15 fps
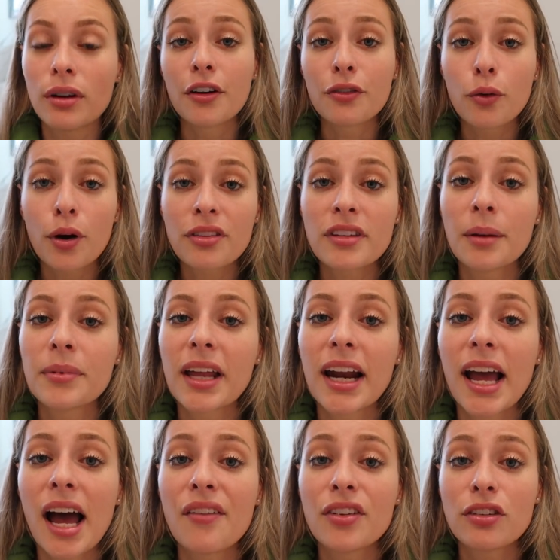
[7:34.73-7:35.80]
The fourth tip that I
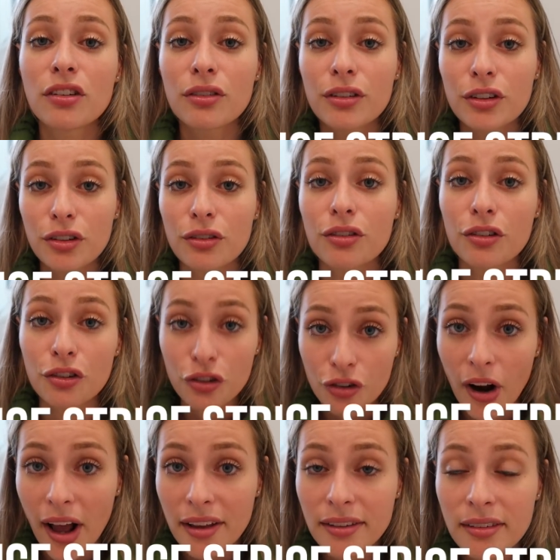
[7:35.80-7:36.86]
have is to reduce your
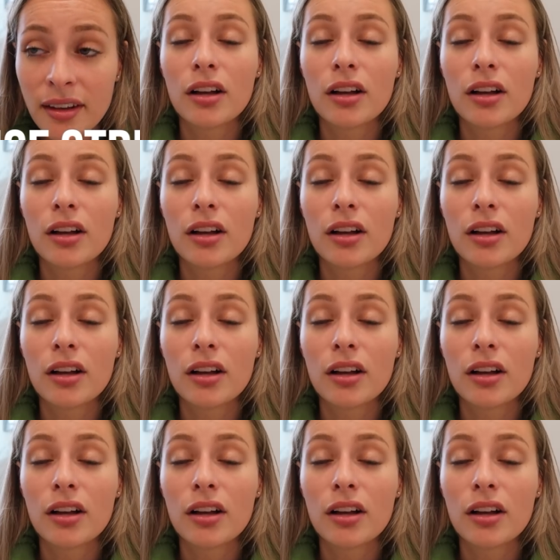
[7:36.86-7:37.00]
stress.